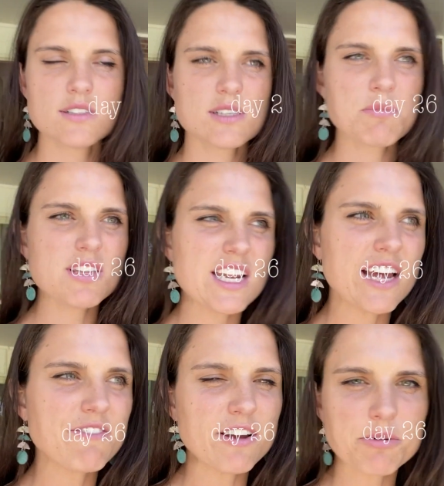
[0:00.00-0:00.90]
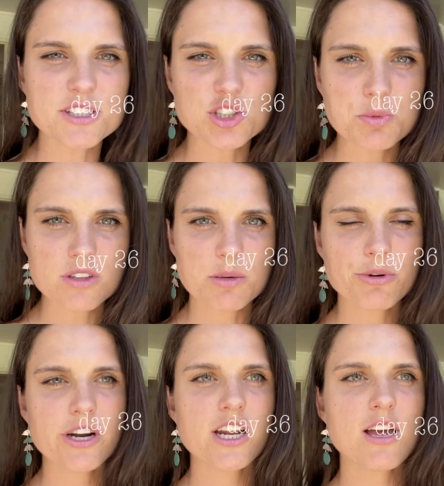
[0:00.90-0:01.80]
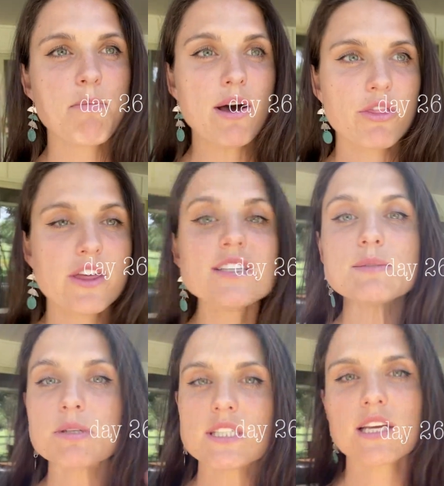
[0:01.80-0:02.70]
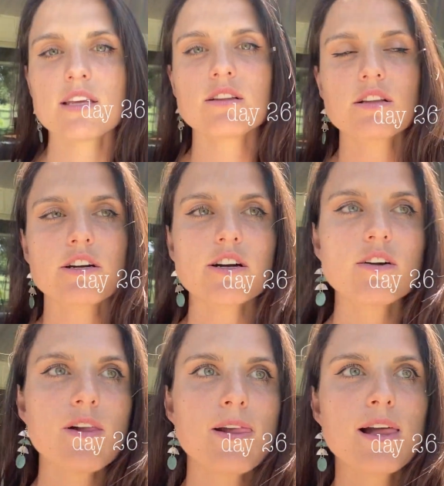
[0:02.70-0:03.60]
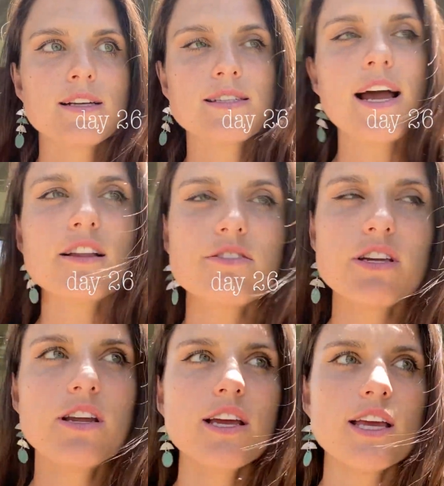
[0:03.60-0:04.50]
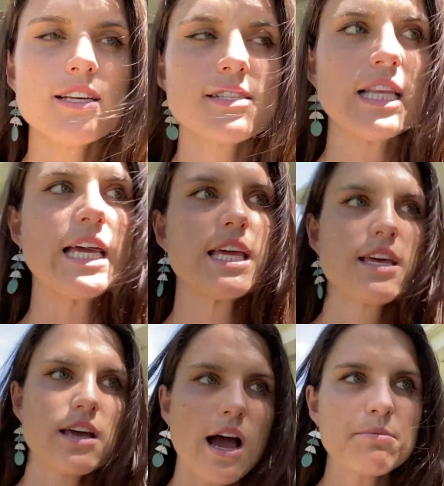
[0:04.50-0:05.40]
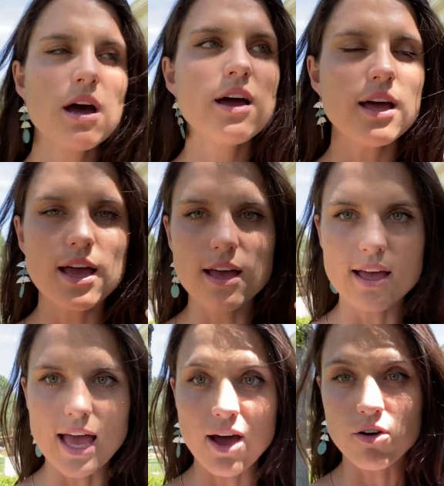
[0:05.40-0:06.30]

Something that I found to be super liberating about this particular style of eating is like, I'm not at